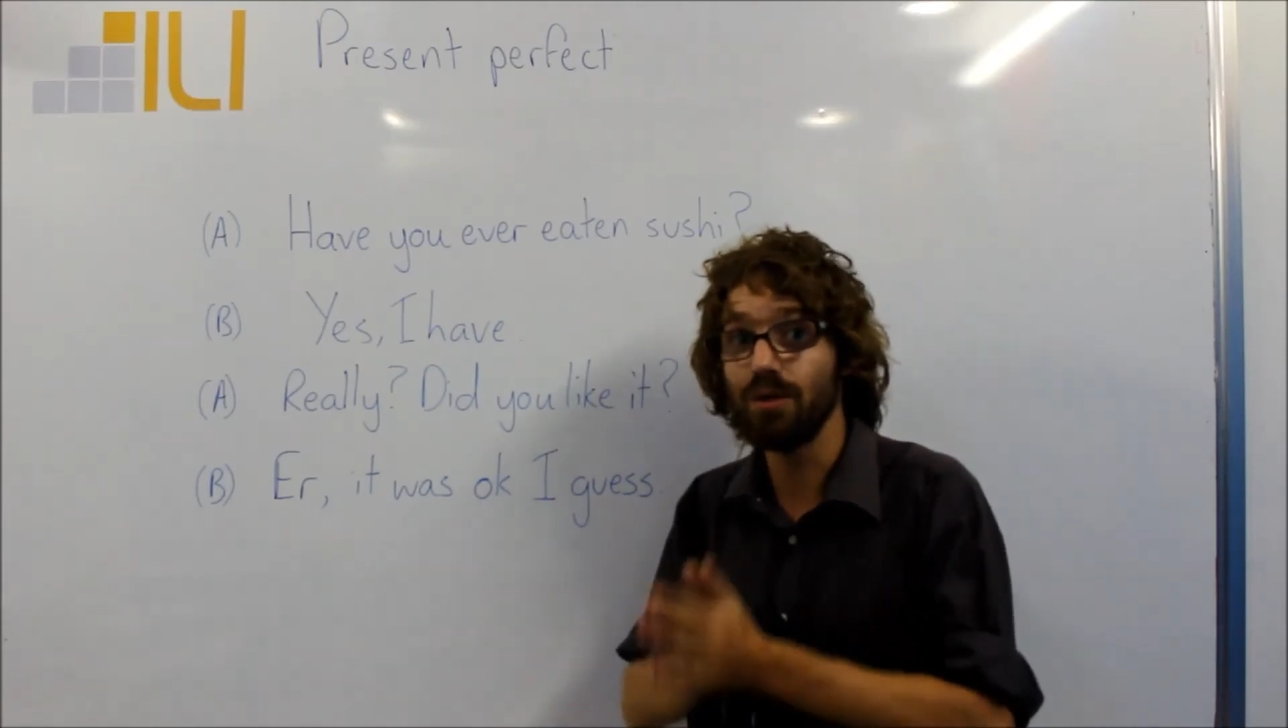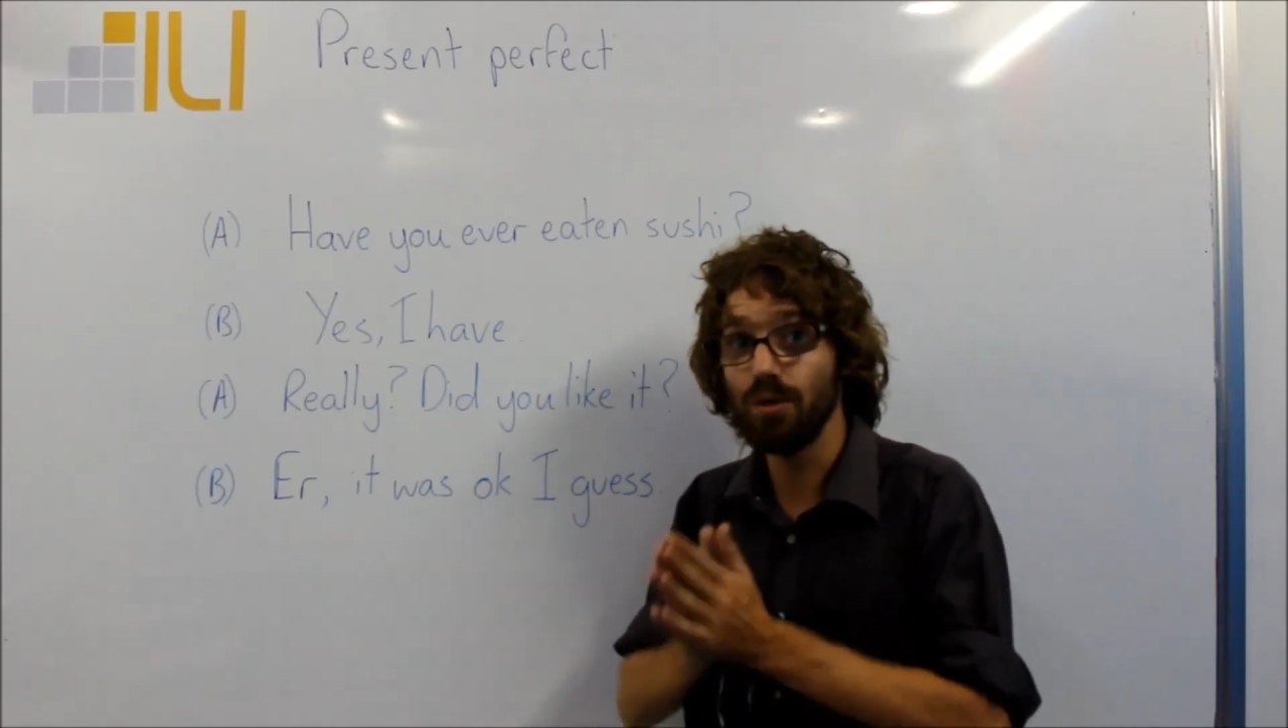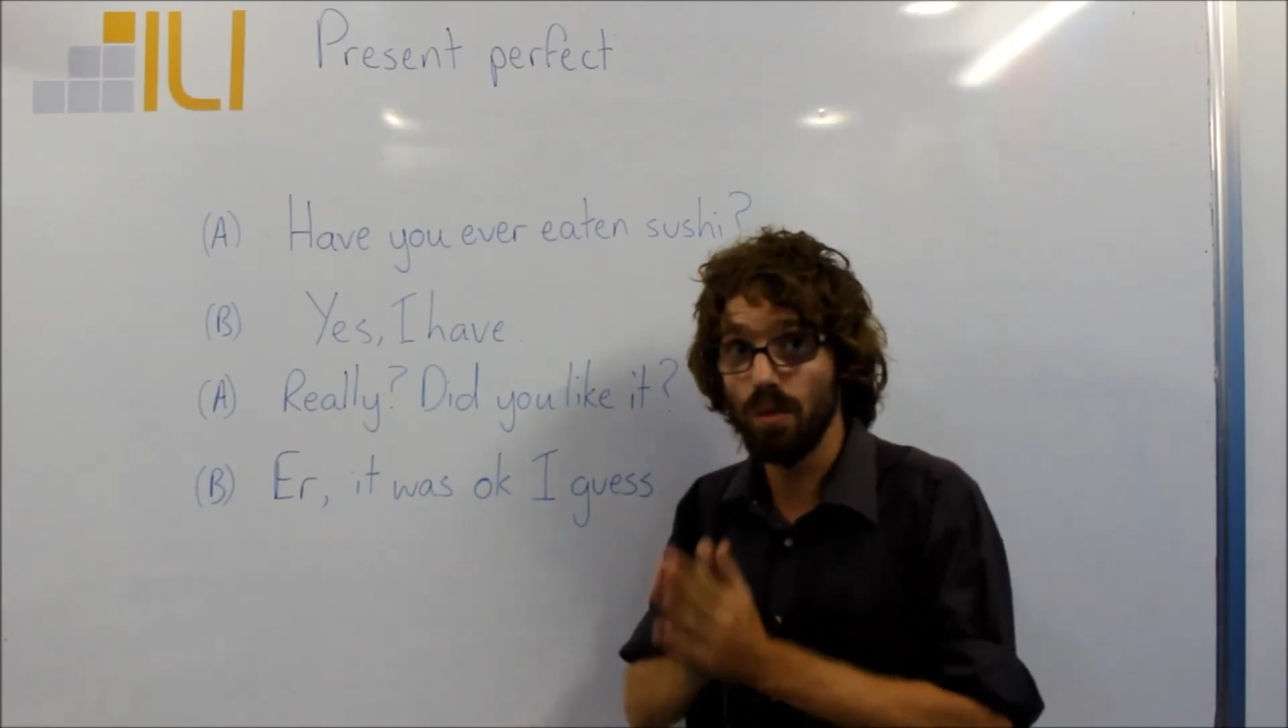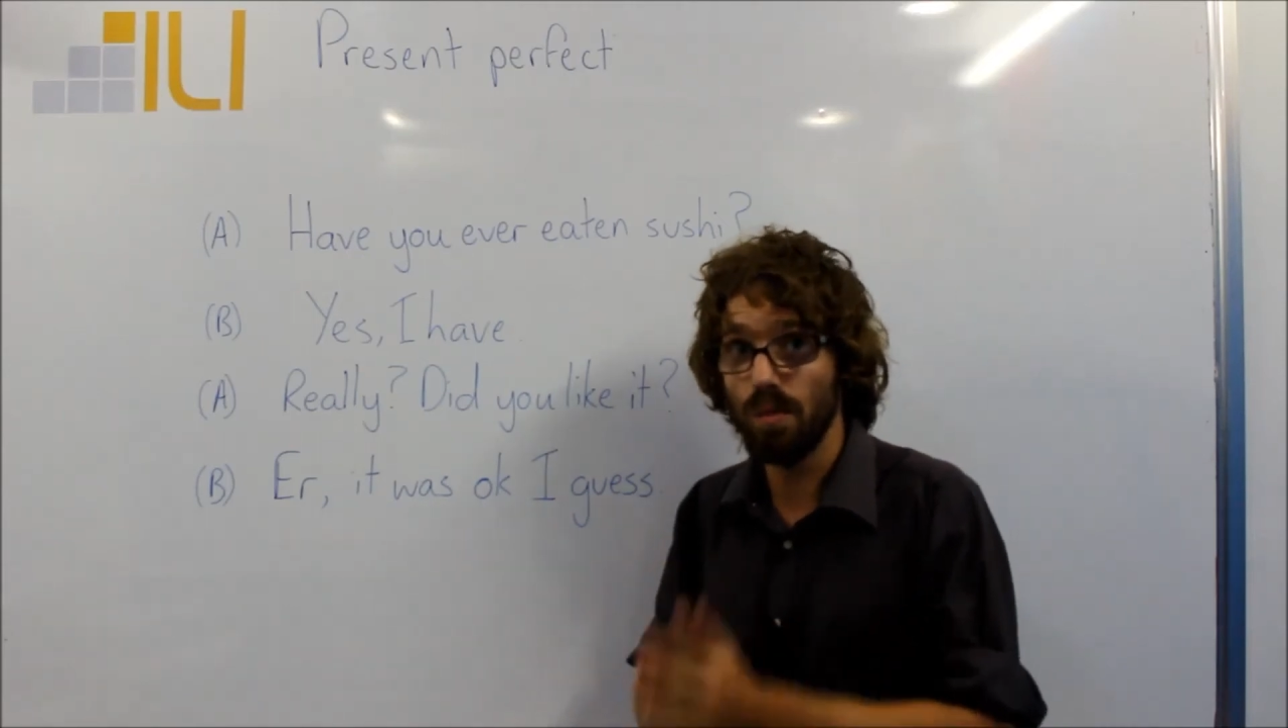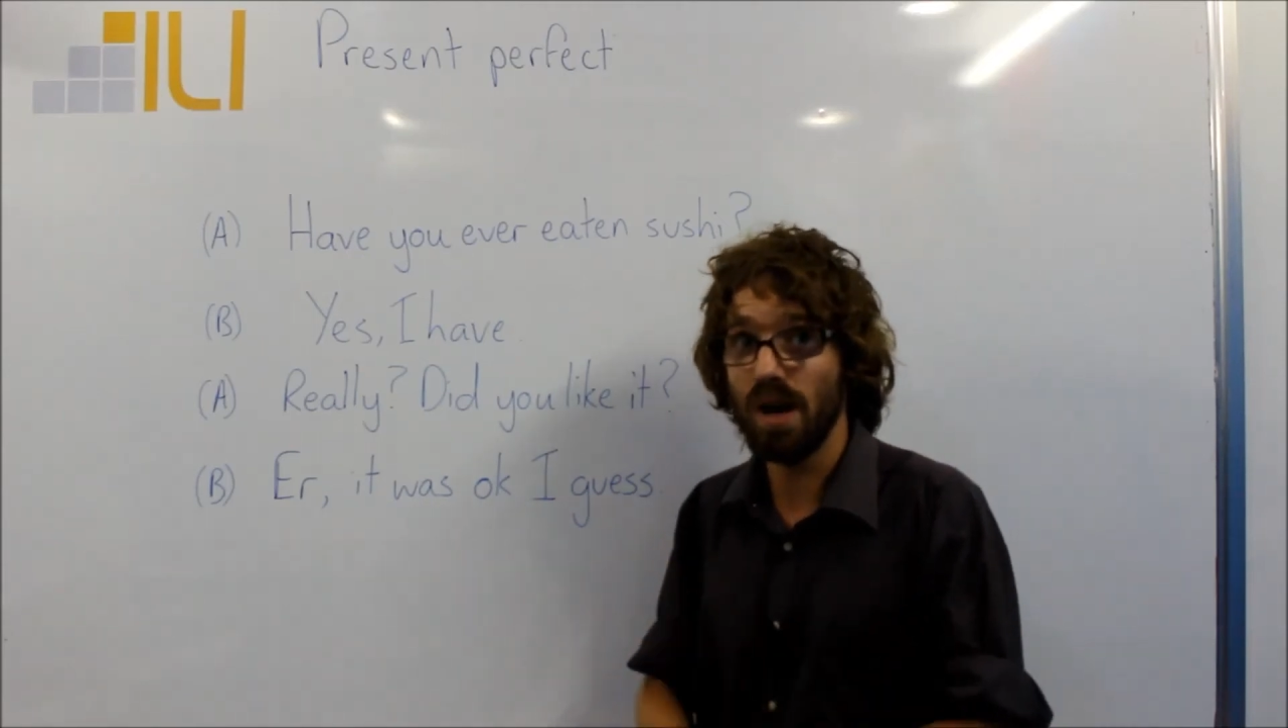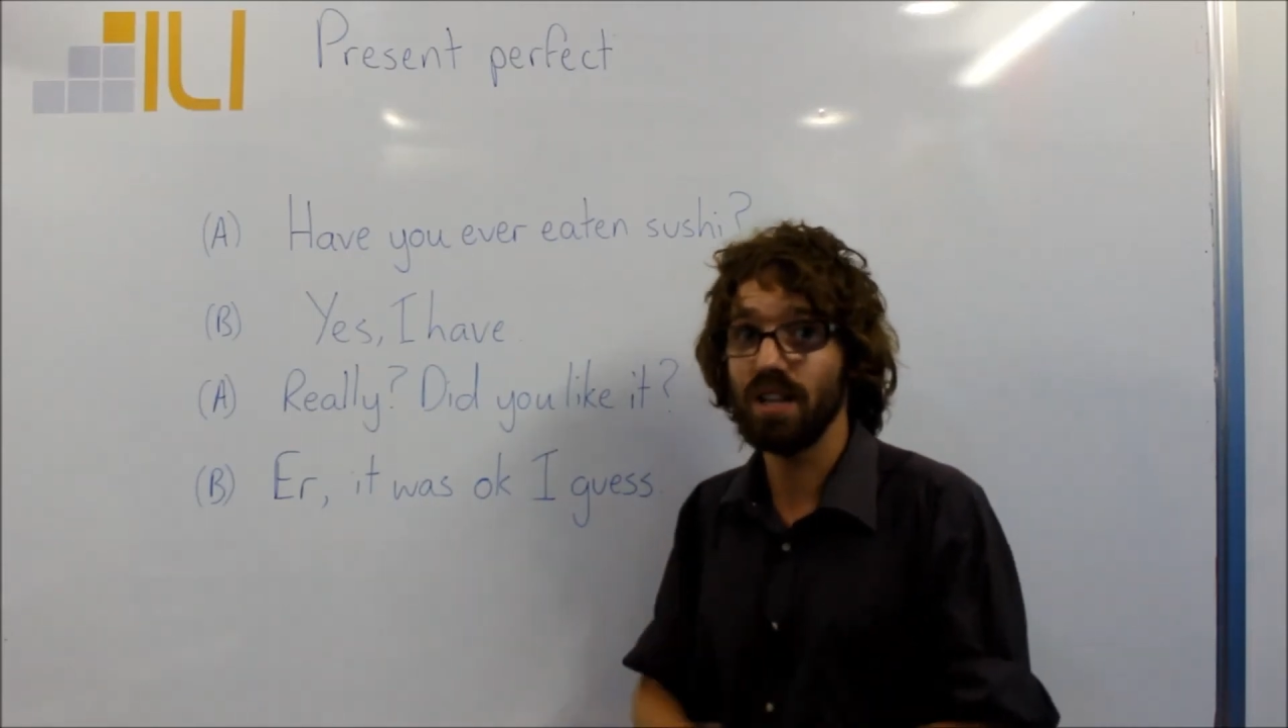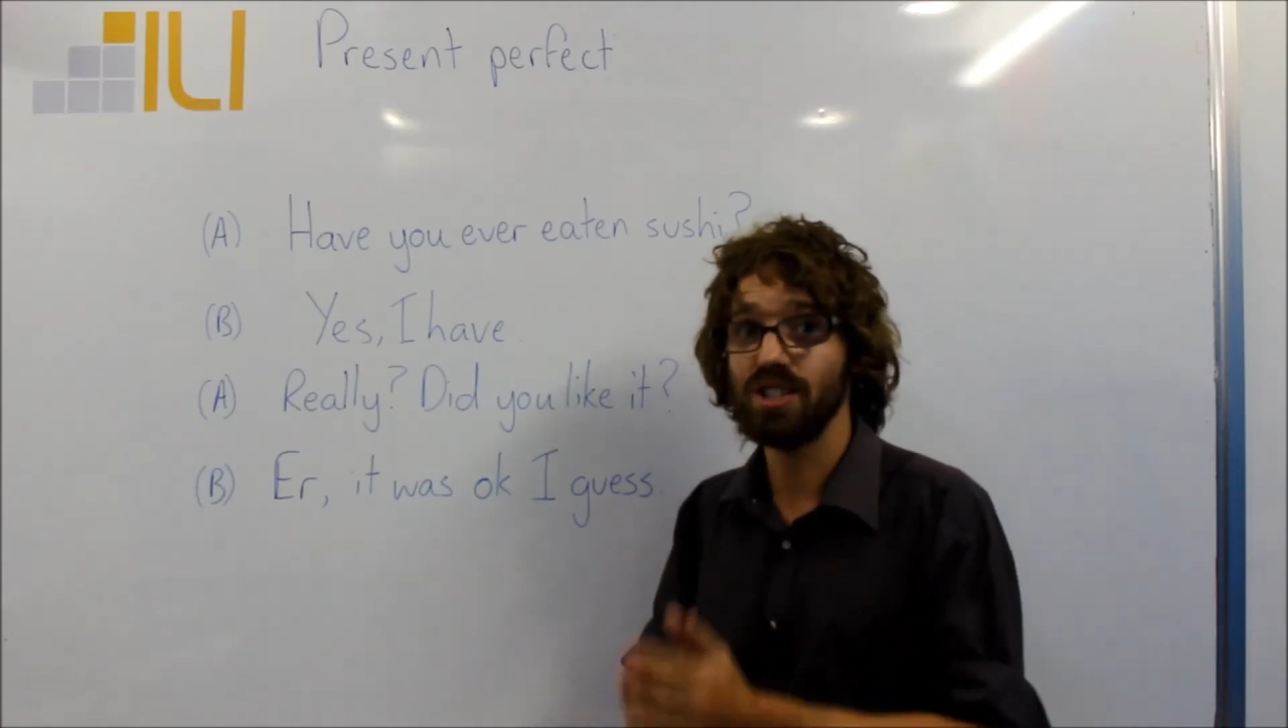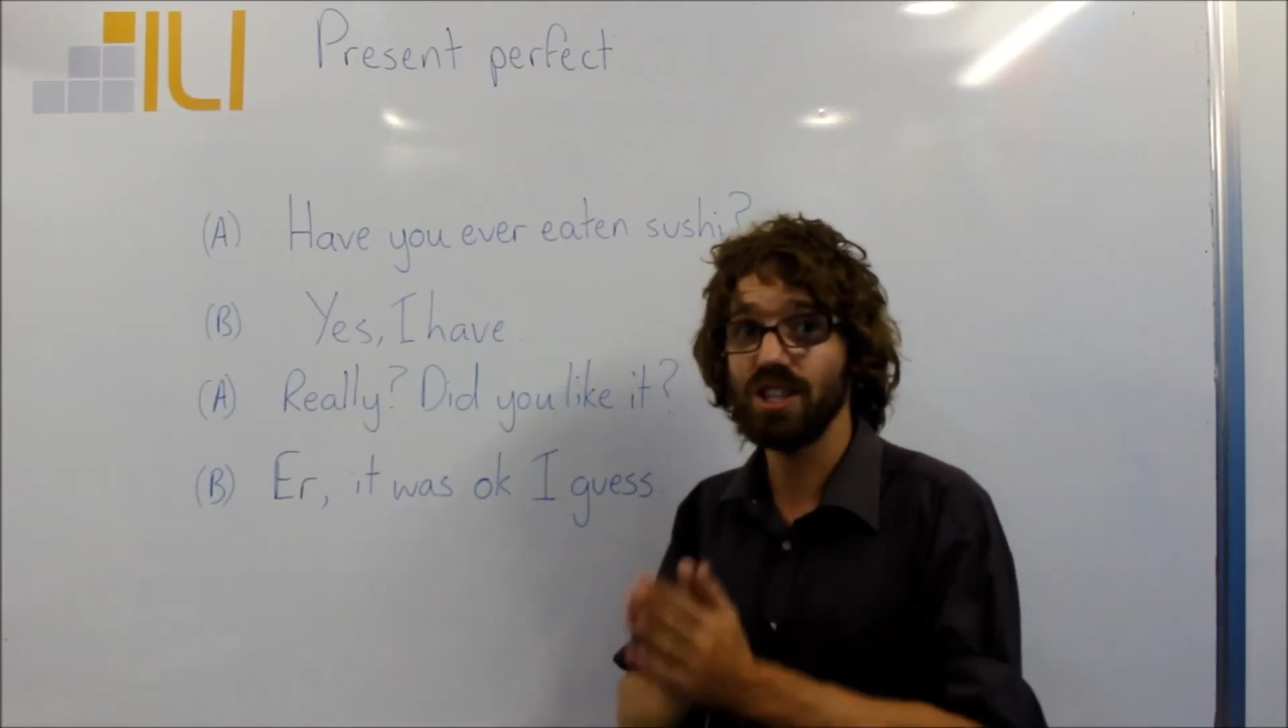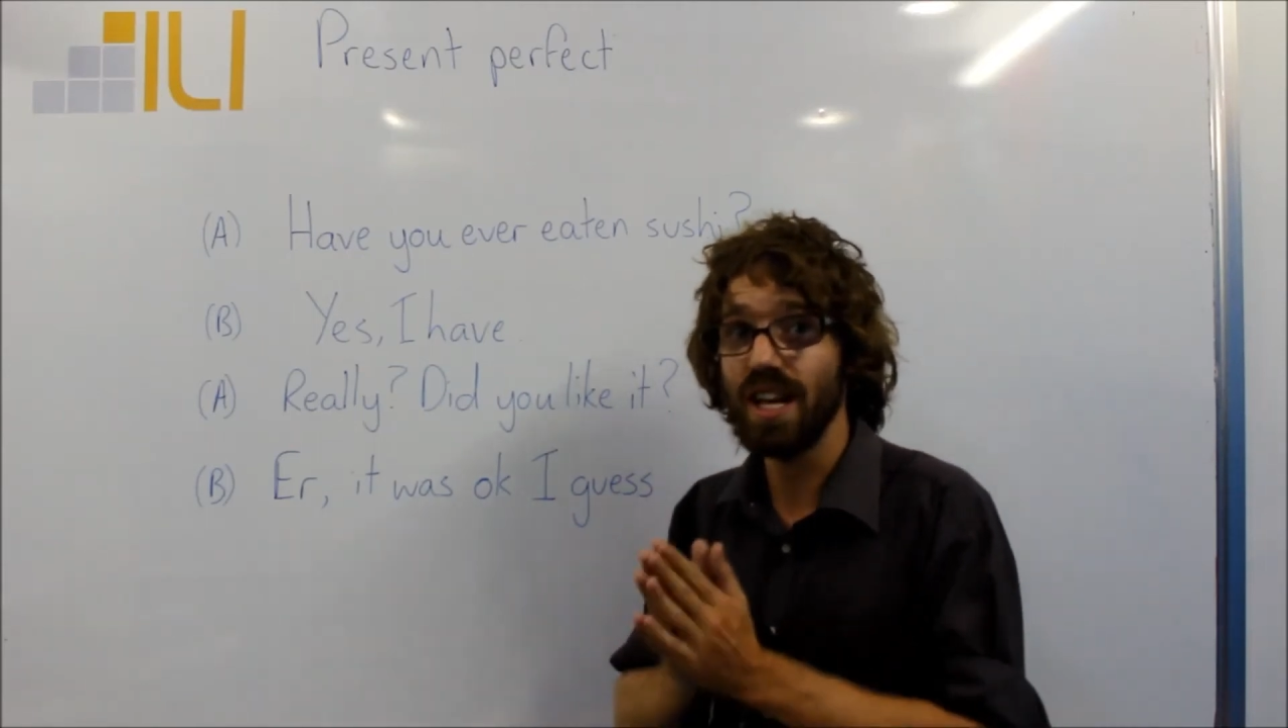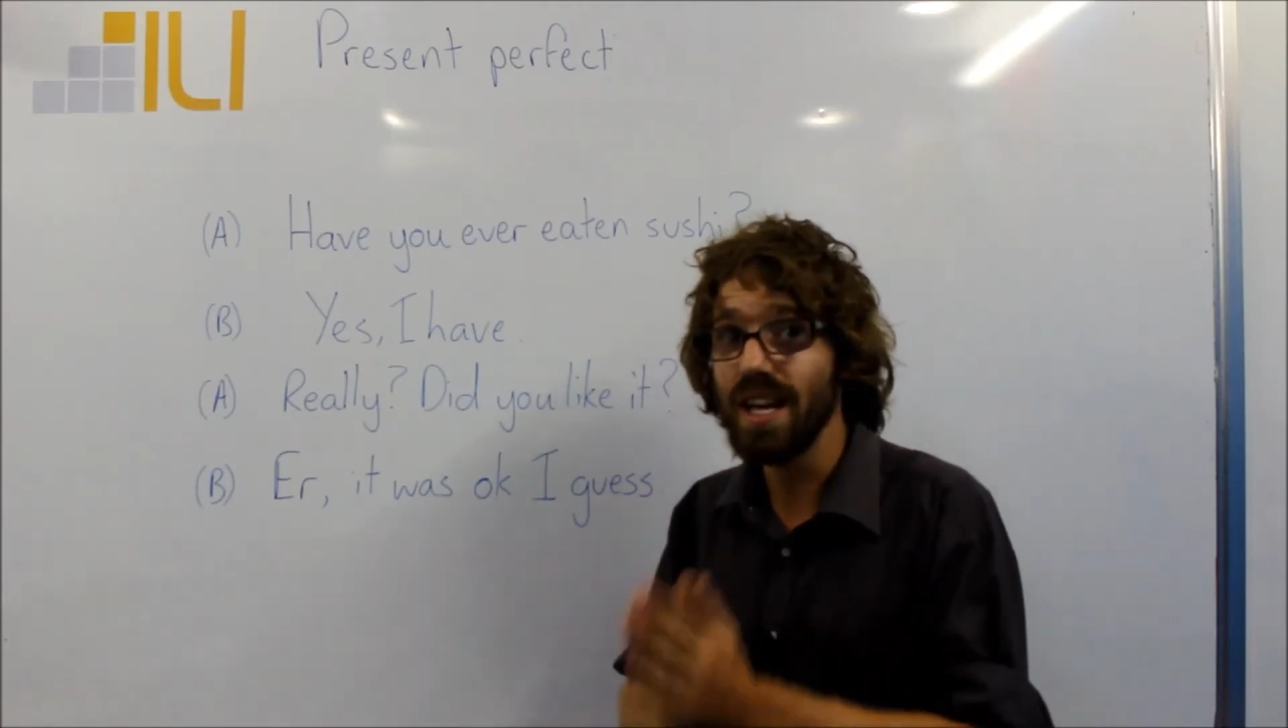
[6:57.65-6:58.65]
you much